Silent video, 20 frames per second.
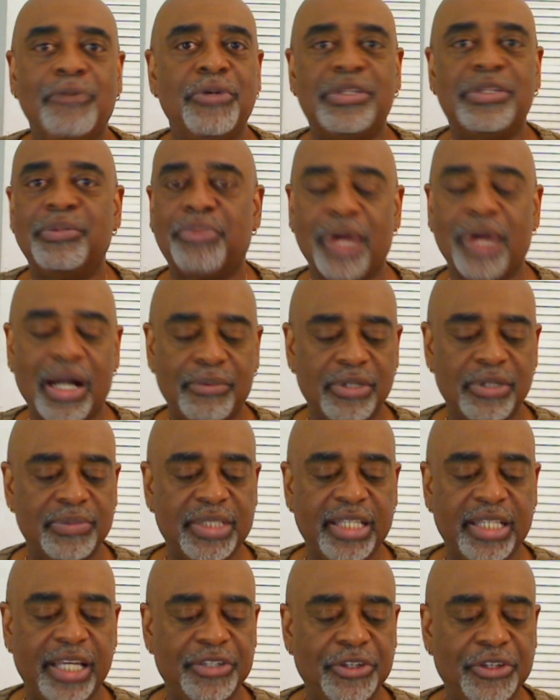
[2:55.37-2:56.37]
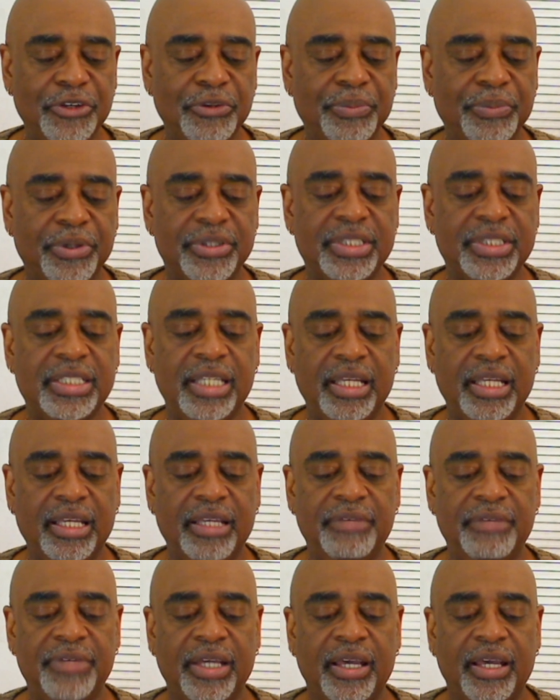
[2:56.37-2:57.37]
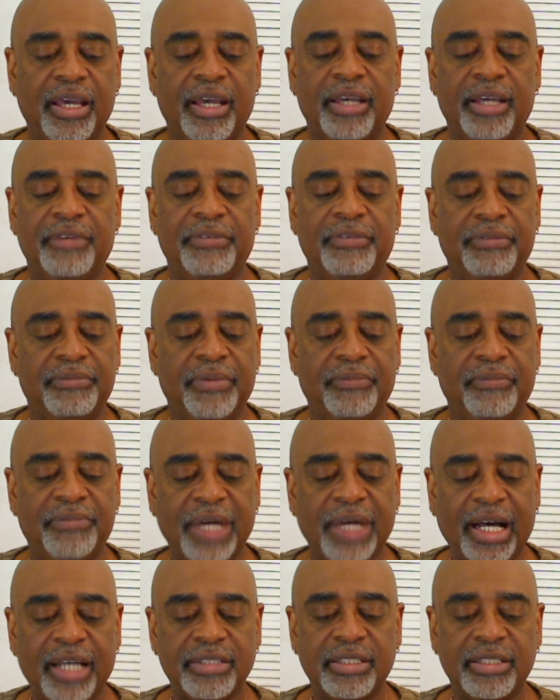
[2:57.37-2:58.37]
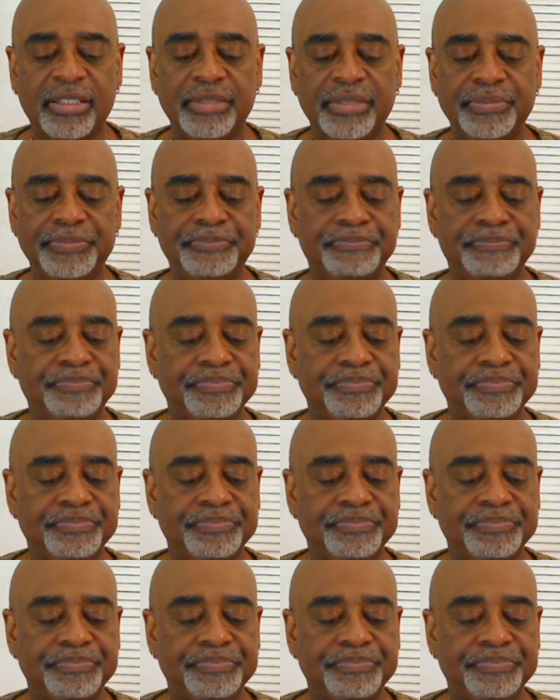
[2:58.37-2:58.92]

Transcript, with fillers: with the problems that you perceive. Father,